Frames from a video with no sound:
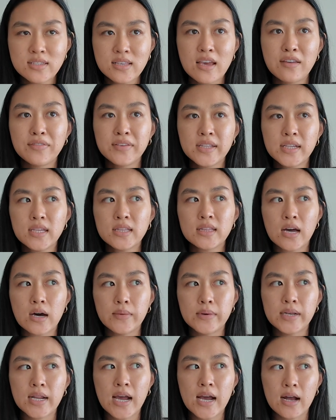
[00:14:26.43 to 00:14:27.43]
I feel like that
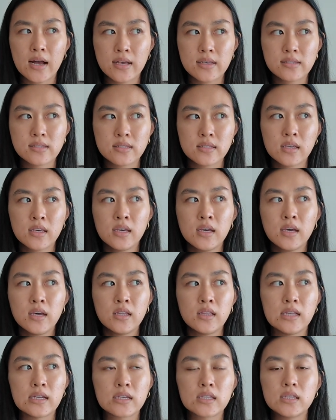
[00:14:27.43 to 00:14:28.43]
one has
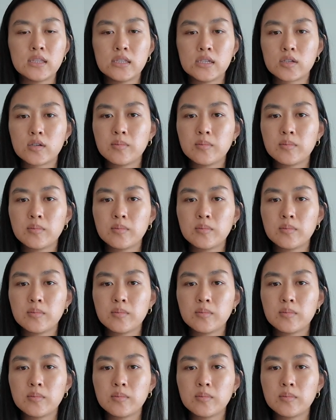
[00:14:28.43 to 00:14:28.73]
like a little